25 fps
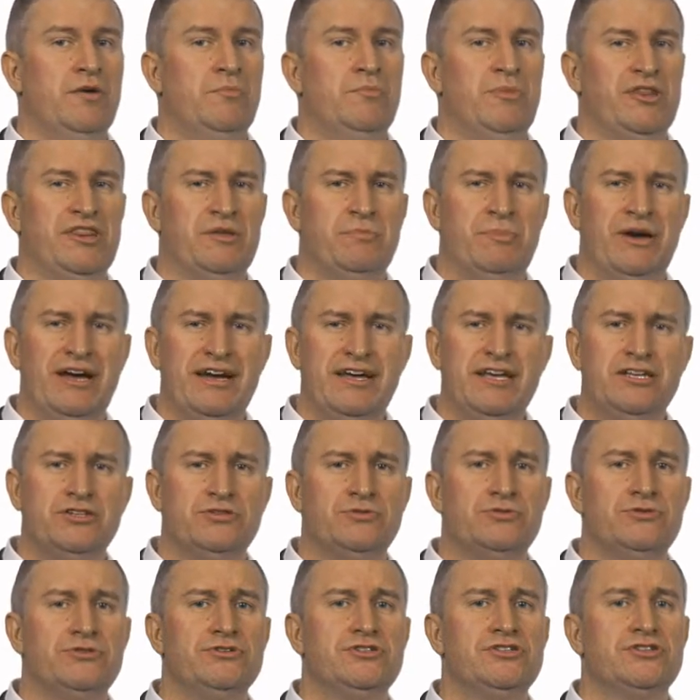But the package
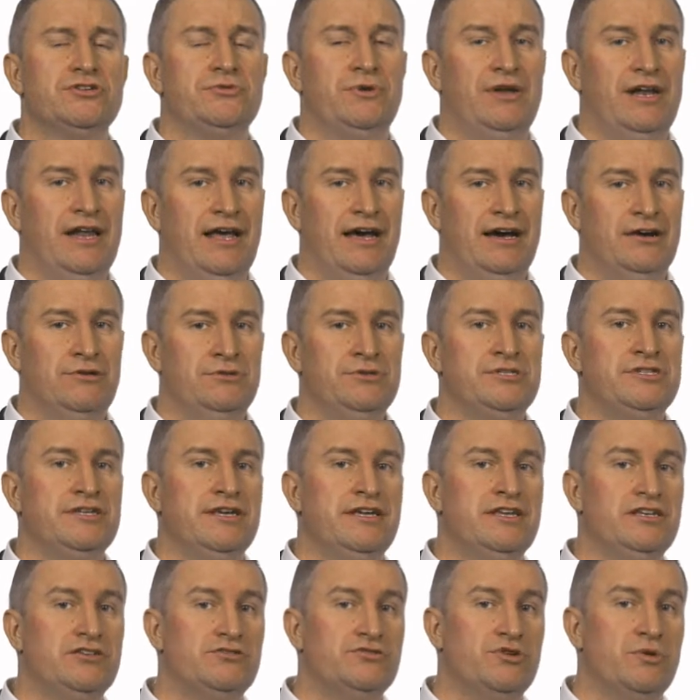also allows
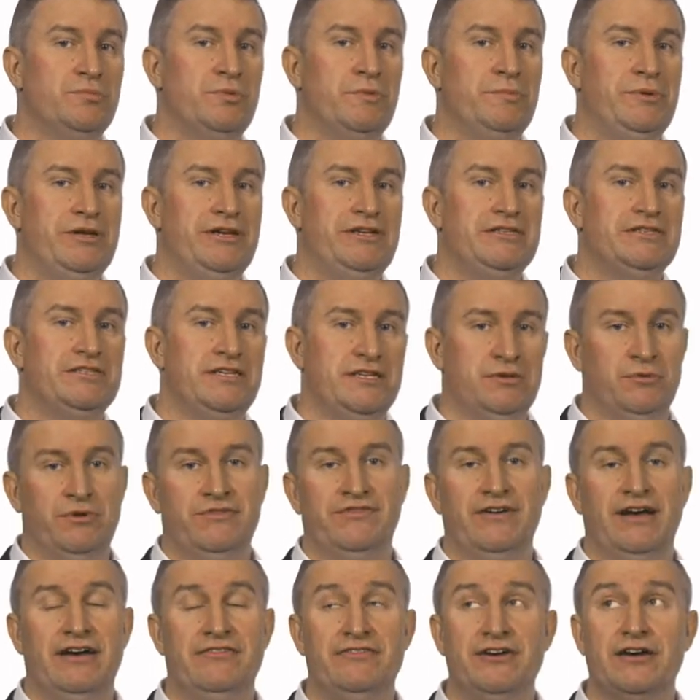interoperability with
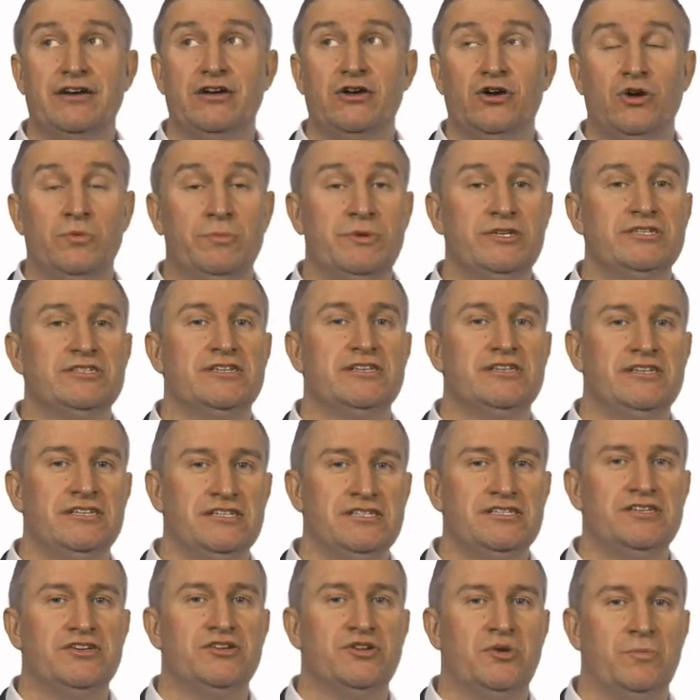other common
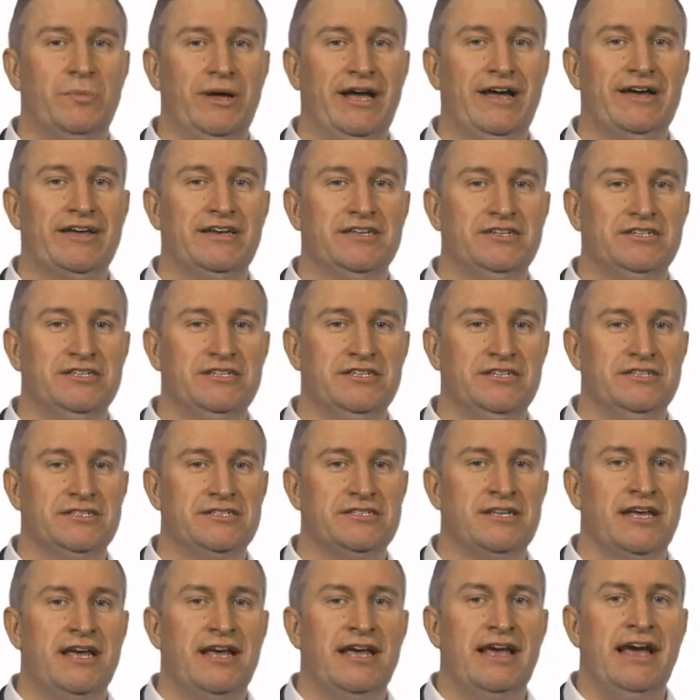statistical packages,
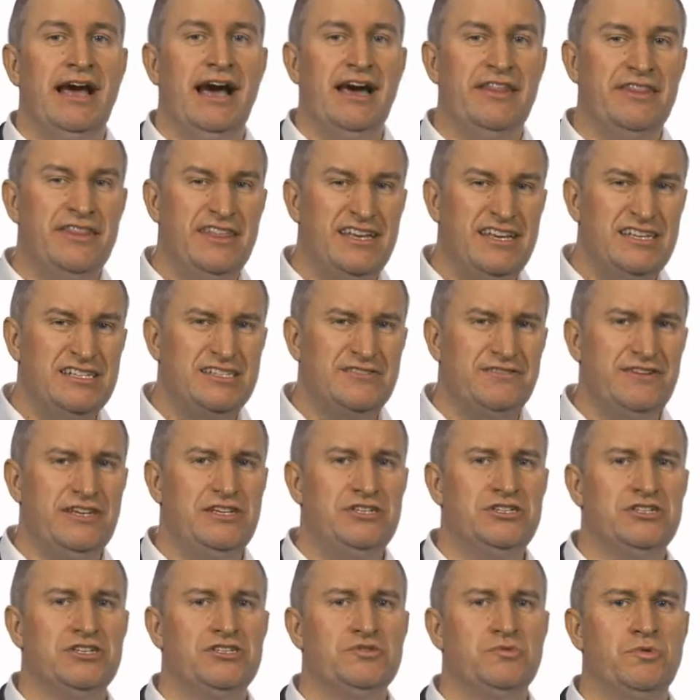and these
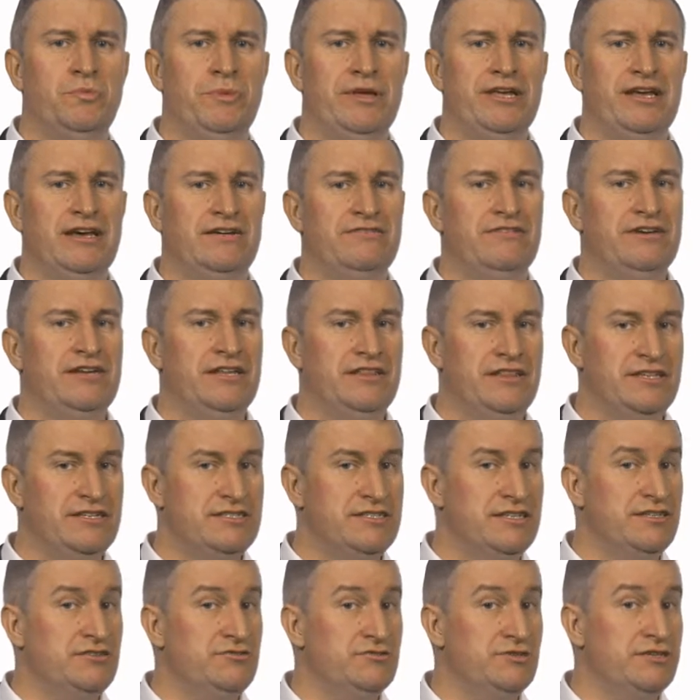features will be covered in this
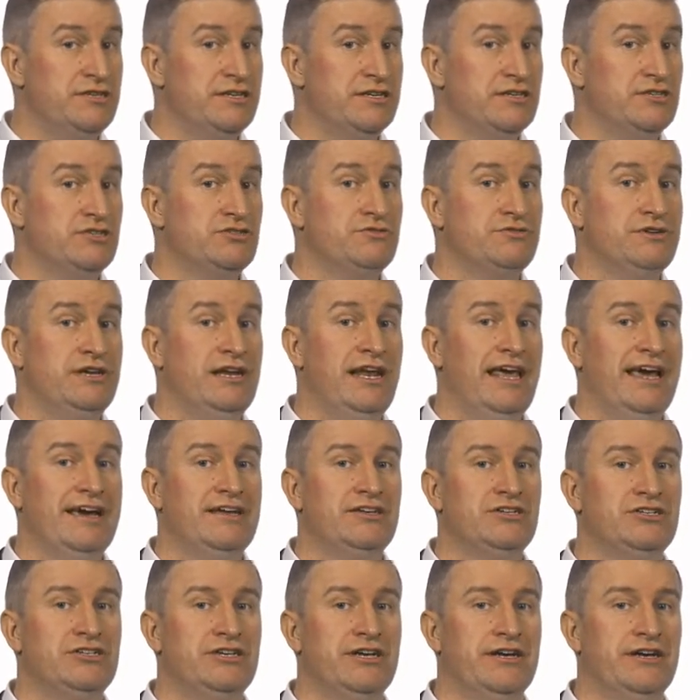introductory
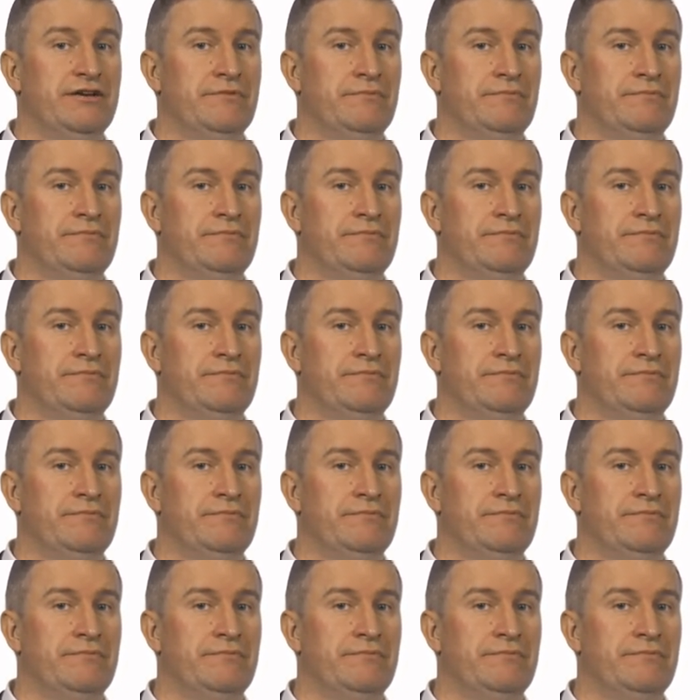lecture.